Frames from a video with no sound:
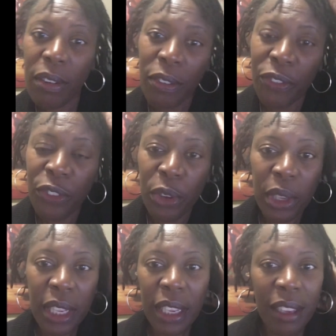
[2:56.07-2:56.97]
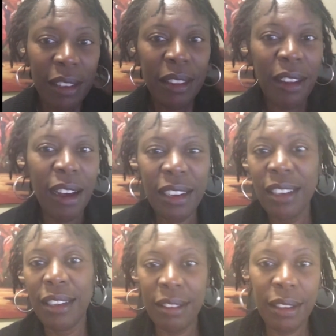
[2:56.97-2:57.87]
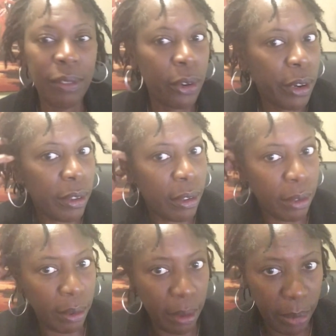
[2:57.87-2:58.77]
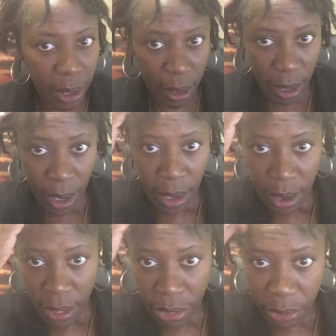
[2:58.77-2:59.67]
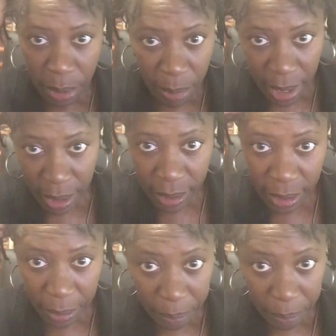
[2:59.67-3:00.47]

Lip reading: fully locked, because of course it's only been 3 weeks.